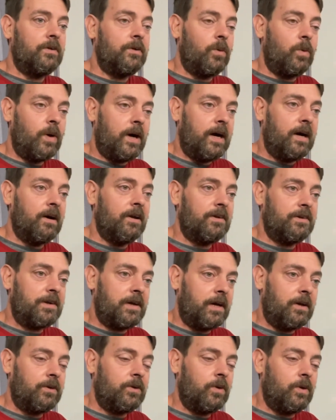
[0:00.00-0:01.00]
the wireless
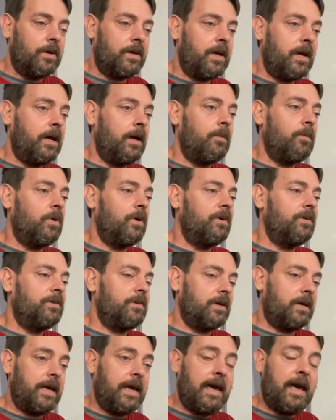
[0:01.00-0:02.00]
outdoor cameras,
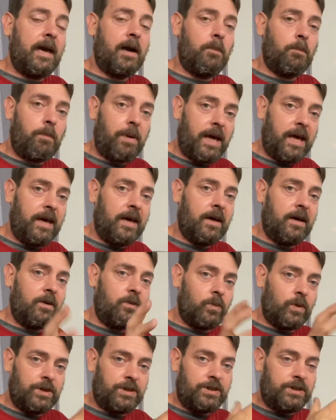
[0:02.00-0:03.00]
the cam pan,
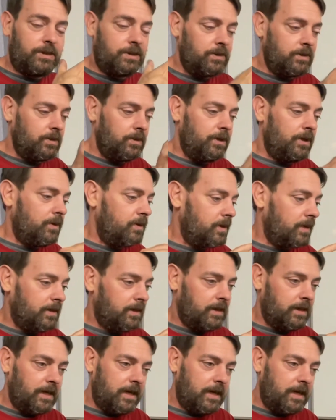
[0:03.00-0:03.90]
which you can,